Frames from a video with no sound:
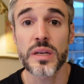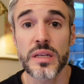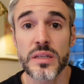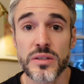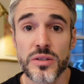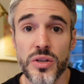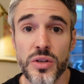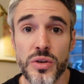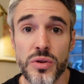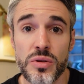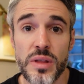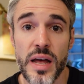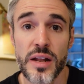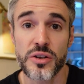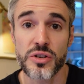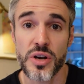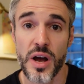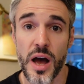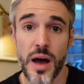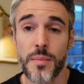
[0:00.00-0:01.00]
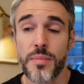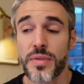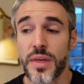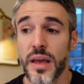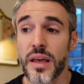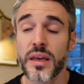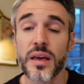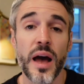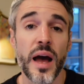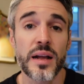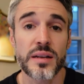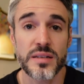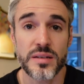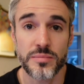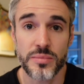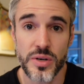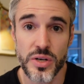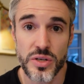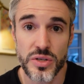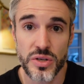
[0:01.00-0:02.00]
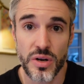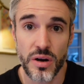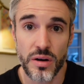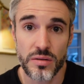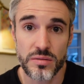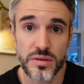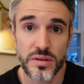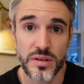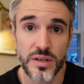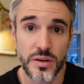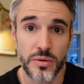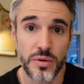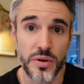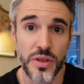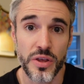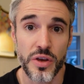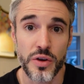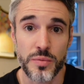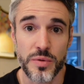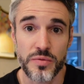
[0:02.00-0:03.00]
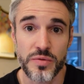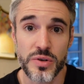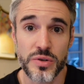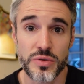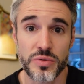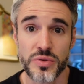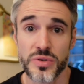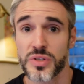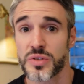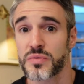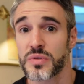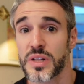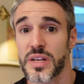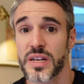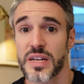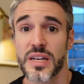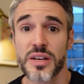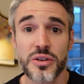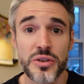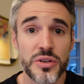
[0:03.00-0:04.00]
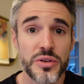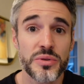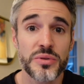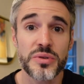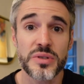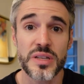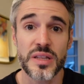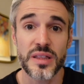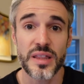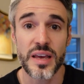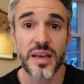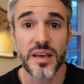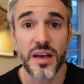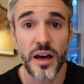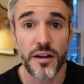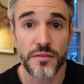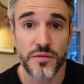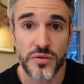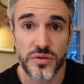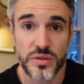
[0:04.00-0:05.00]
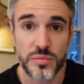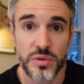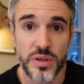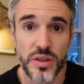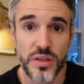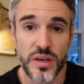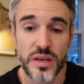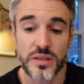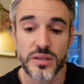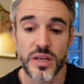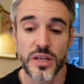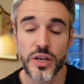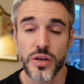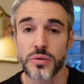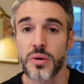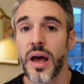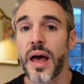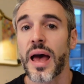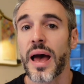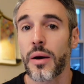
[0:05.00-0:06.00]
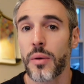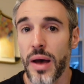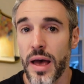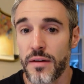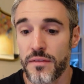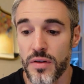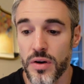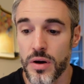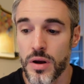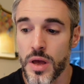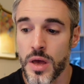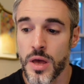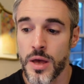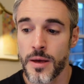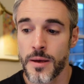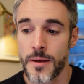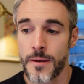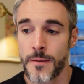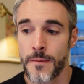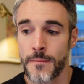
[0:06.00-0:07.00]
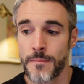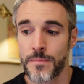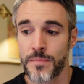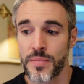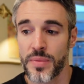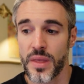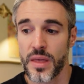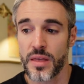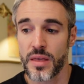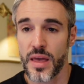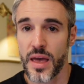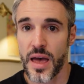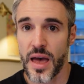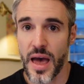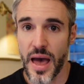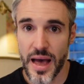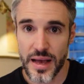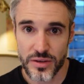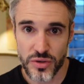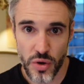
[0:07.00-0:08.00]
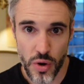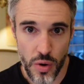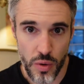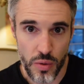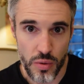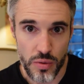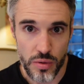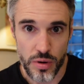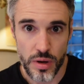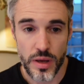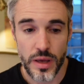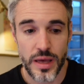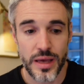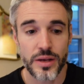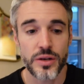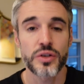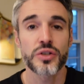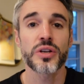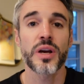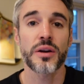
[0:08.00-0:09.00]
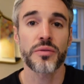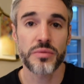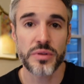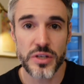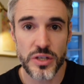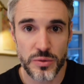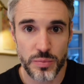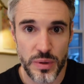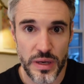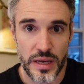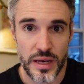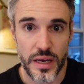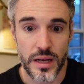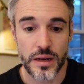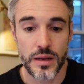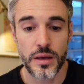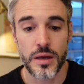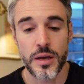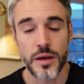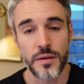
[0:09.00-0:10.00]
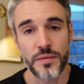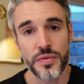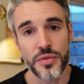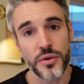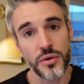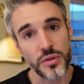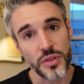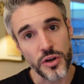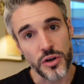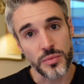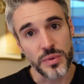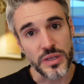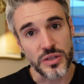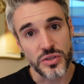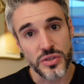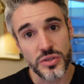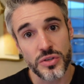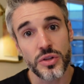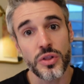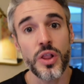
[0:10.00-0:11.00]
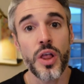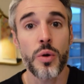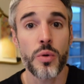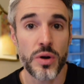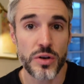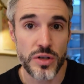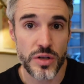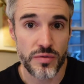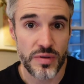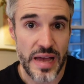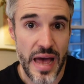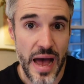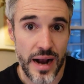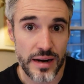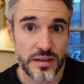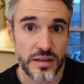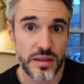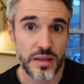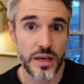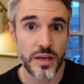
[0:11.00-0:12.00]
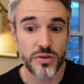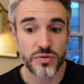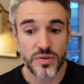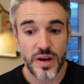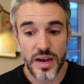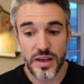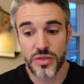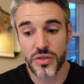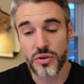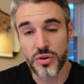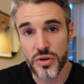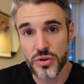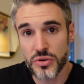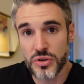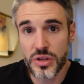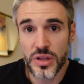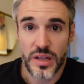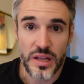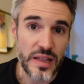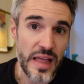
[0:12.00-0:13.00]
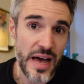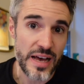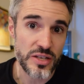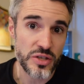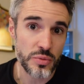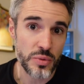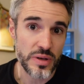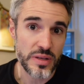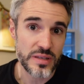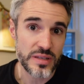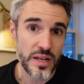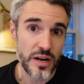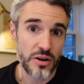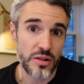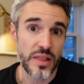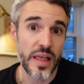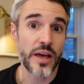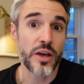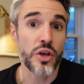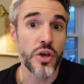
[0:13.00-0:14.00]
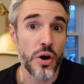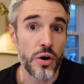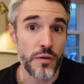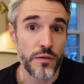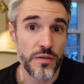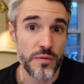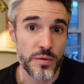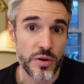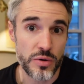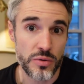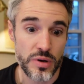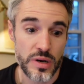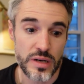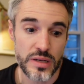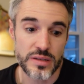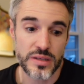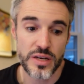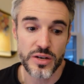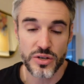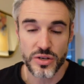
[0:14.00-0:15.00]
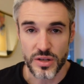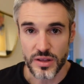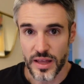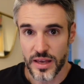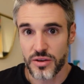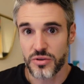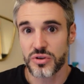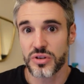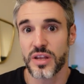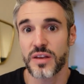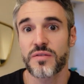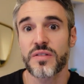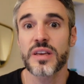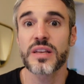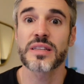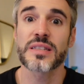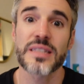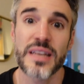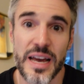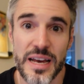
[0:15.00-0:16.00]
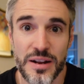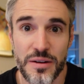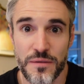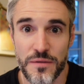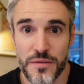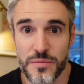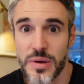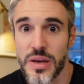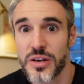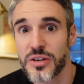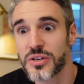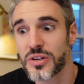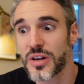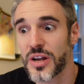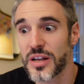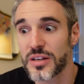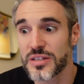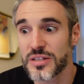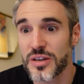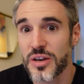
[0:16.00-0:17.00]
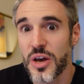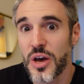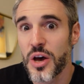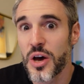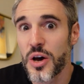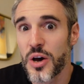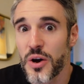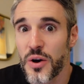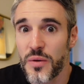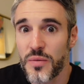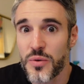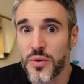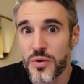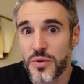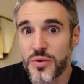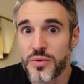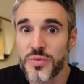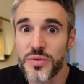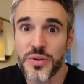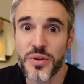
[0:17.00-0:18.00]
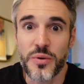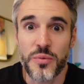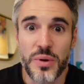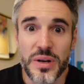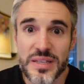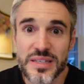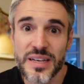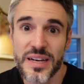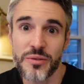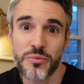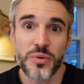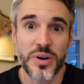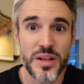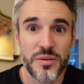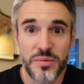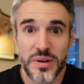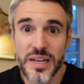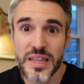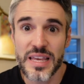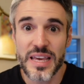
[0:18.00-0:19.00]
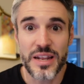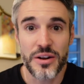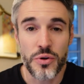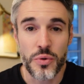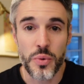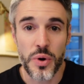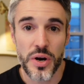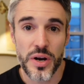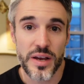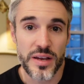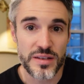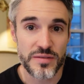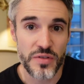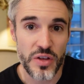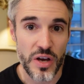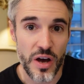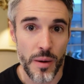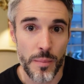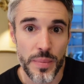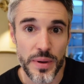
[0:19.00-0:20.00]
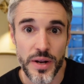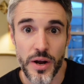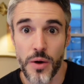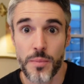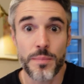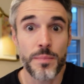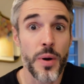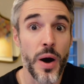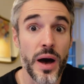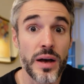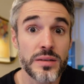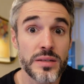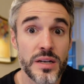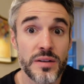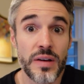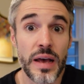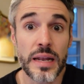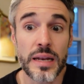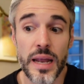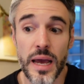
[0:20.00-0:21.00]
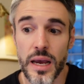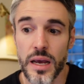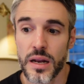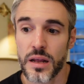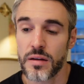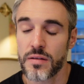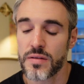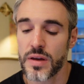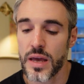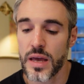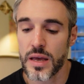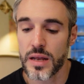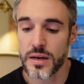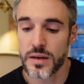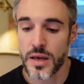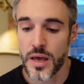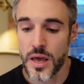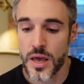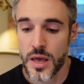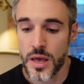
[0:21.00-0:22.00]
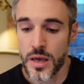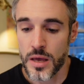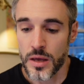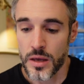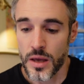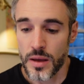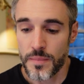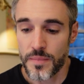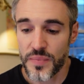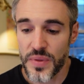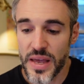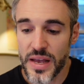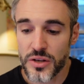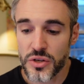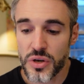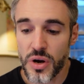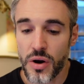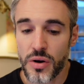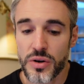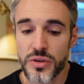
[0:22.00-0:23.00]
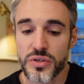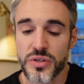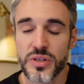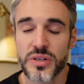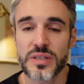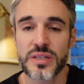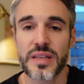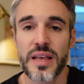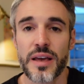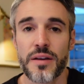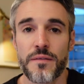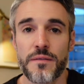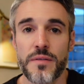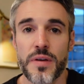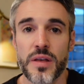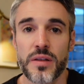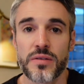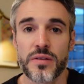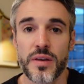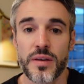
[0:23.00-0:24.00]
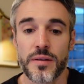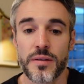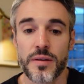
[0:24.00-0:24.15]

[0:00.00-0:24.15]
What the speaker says: needs to do that job. Thank God somebody's called to deal with human resources related issues, and thank God for some of the things they do. However, as a whole, generally speaking, they're a little bit slower to react to things, right? They're usually the last ones that are let go from an organization. They usually have inside information onto who, you know, what are the inner workings of the company, are positive and negative. And HR is just like, it